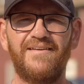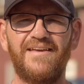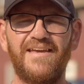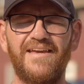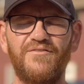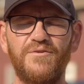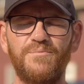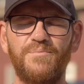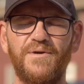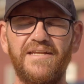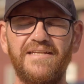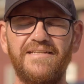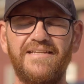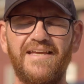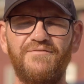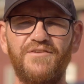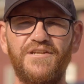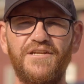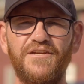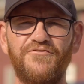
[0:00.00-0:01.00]
Hey everybody,
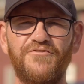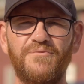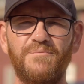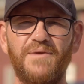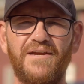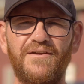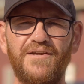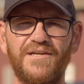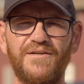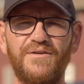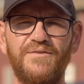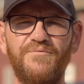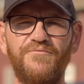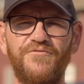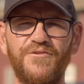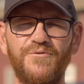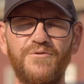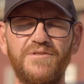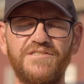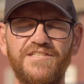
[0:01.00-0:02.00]
David here from Aerial
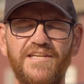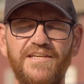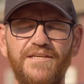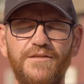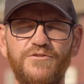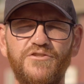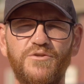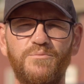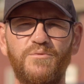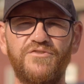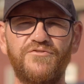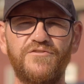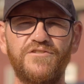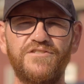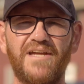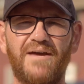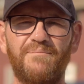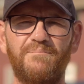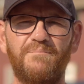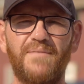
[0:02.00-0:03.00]
Influence. Thank you so much for
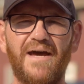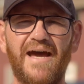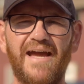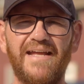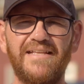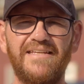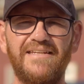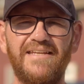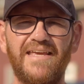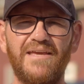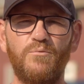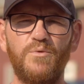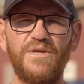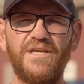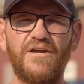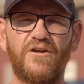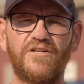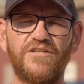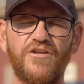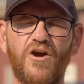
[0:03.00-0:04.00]
stopping by. Today
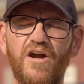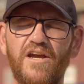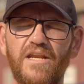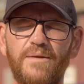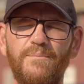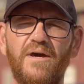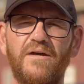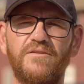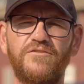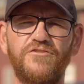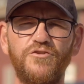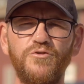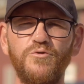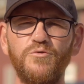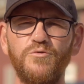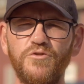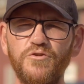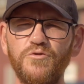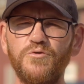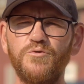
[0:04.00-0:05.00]
we are talking about
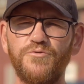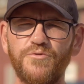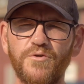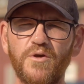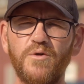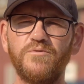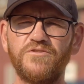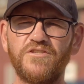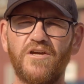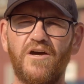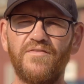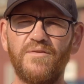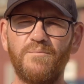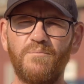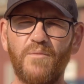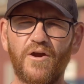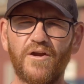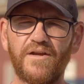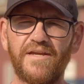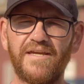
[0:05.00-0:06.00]
two new drones on the
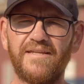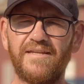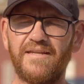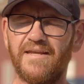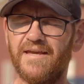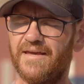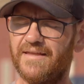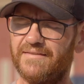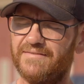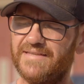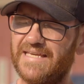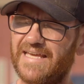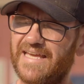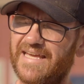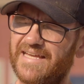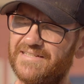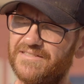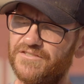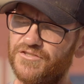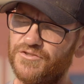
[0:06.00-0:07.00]
market, the
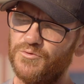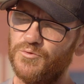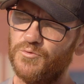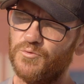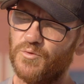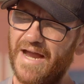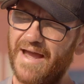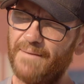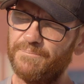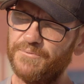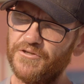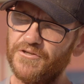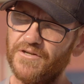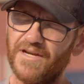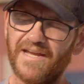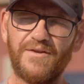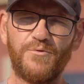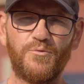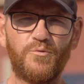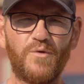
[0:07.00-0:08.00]
Anzu Raptor
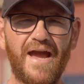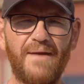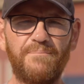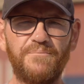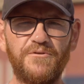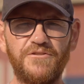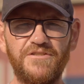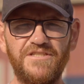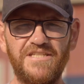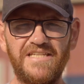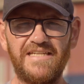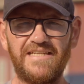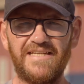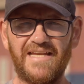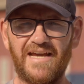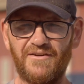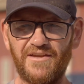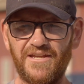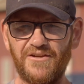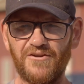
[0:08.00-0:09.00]
and Raptor T.
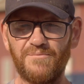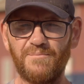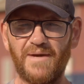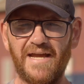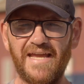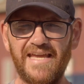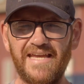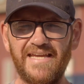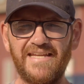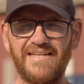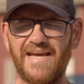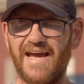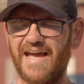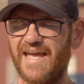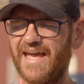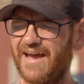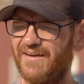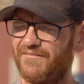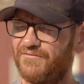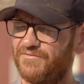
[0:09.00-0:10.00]
Now here in my hand, I
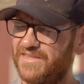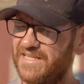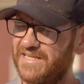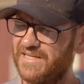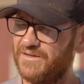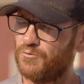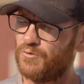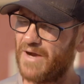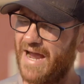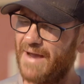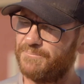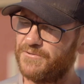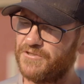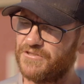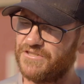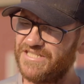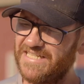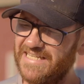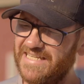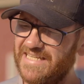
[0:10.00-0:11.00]
have the
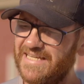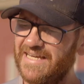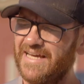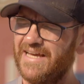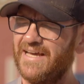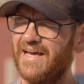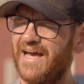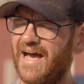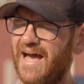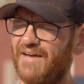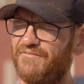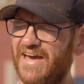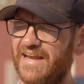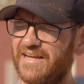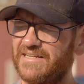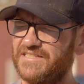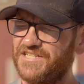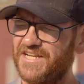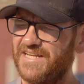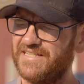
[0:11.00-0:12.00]
Raptor T. I've had
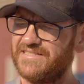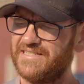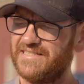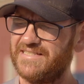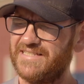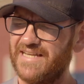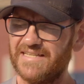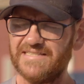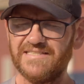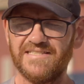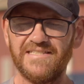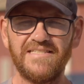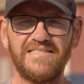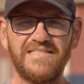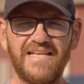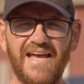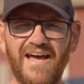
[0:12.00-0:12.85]
a chance to test this